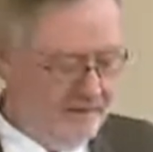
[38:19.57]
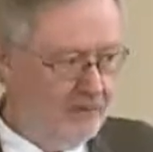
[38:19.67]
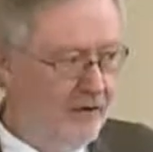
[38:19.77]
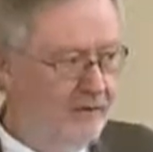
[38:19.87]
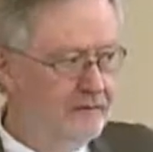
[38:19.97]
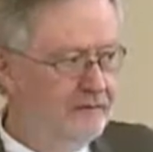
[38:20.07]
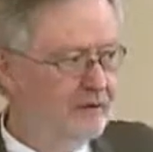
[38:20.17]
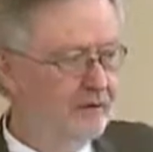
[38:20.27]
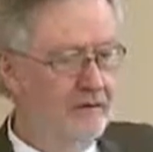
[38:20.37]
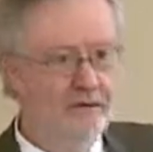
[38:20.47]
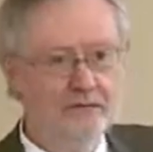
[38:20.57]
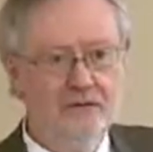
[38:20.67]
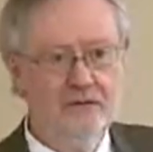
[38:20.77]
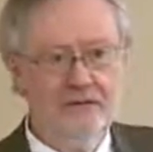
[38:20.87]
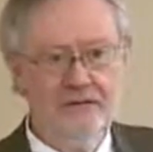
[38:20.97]
Often our
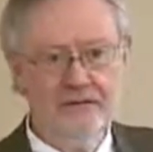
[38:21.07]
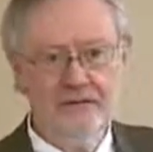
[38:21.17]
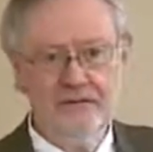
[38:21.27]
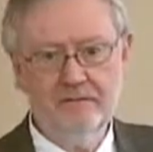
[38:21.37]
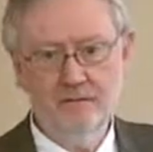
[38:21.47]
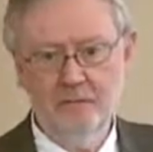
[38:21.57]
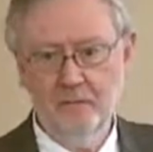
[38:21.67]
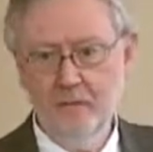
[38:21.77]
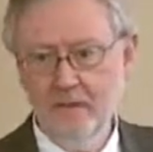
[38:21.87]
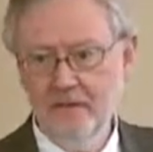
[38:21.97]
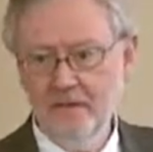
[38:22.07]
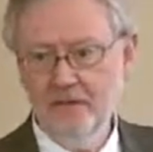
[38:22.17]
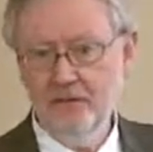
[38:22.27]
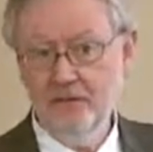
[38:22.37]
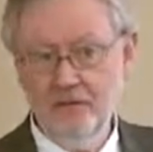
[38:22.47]
interviews lasted from one,
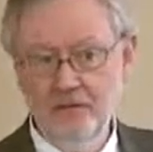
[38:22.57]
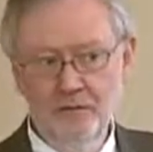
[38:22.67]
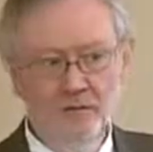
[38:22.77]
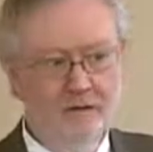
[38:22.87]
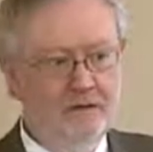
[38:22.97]
two,